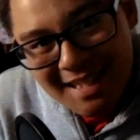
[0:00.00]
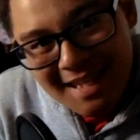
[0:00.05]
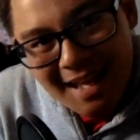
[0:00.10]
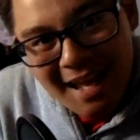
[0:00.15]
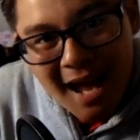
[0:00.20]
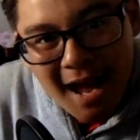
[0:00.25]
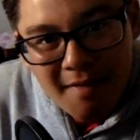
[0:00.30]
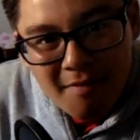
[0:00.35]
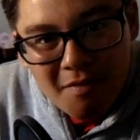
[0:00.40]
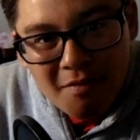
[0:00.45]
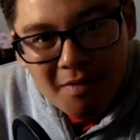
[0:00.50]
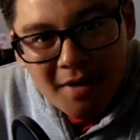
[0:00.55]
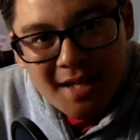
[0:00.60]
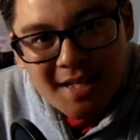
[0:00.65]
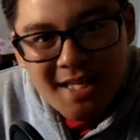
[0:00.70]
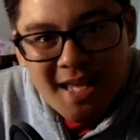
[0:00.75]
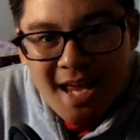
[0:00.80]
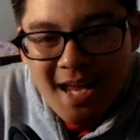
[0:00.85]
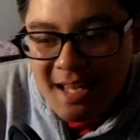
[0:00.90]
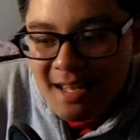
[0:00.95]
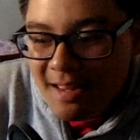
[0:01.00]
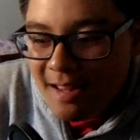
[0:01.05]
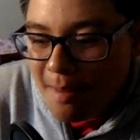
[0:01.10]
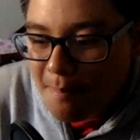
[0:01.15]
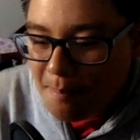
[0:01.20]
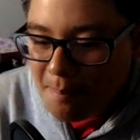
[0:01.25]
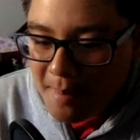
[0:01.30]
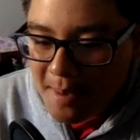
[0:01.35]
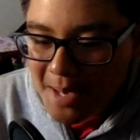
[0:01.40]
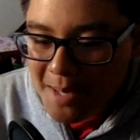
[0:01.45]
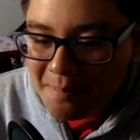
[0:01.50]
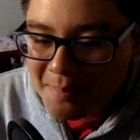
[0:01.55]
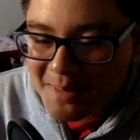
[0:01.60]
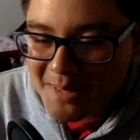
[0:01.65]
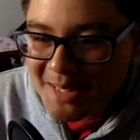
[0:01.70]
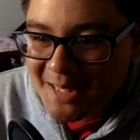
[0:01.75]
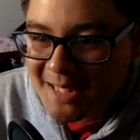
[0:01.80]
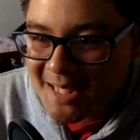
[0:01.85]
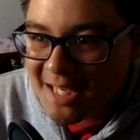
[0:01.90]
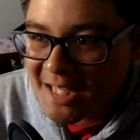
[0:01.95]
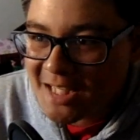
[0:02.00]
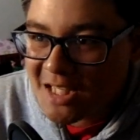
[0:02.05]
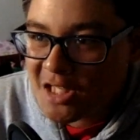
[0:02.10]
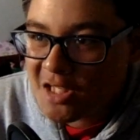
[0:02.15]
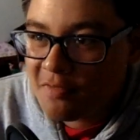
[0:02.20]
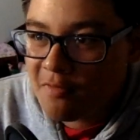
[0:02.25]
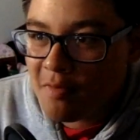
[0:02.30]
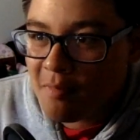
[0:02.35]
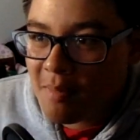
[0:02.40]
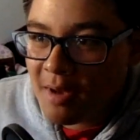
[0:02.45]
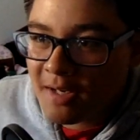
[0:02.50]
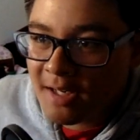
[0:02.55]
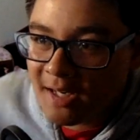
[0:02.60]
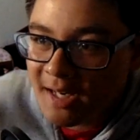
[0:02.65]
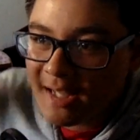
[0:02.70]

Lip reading: they haven't really taken a big percentage of your money.